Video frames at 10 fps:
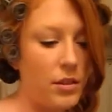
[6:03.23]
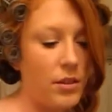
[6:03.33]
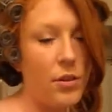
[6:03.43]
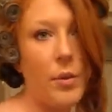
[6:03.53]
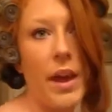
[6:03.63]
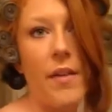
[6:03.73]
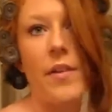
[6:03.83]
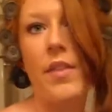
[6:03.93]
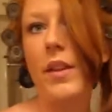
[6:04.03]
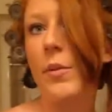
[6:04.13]
little wave,
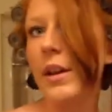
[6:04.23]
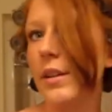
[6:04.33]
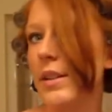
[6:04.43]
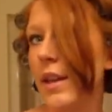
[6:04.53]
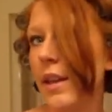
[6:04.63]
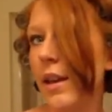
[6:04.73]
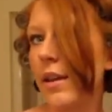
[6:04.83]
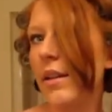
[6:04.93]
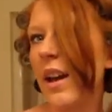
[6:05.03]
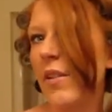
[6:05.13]
and then you want to take it
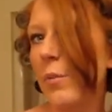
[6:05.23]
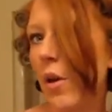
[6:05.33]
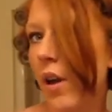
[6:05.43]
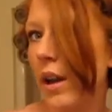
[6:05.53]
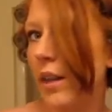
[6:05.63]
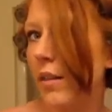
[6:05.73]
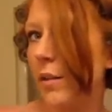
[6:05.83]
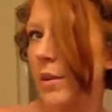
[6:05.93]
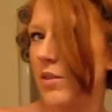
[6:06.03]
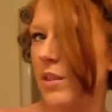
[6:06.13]
and kind of pull on it a little
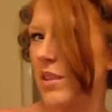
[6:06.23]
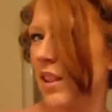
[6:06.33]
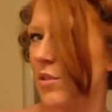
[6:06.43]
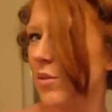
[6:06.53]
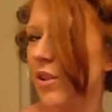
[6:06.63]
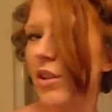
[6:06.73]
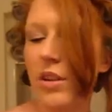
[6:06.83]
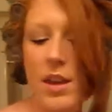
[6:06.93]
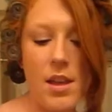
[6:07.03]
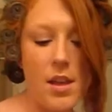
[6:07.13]
bit so it's not too
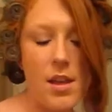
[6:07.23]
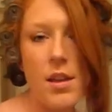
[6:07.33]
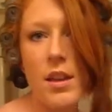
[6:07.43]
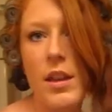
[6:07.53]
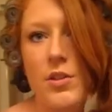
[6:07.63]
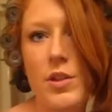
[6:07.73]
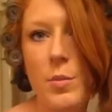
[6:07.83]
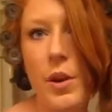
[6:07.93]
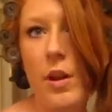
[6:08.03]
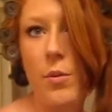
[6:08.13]
curly, and just
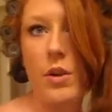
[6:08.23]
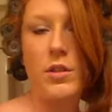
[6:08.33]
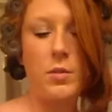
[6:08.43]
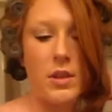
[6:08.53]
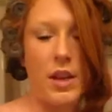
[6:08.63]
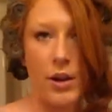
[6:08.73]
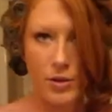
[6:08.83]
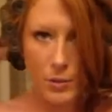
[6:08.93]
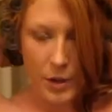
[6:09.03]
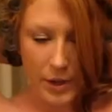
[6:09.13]
spray it once with the
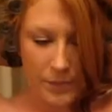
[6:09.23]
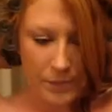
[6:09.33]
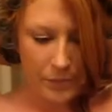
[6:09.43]
hairspray.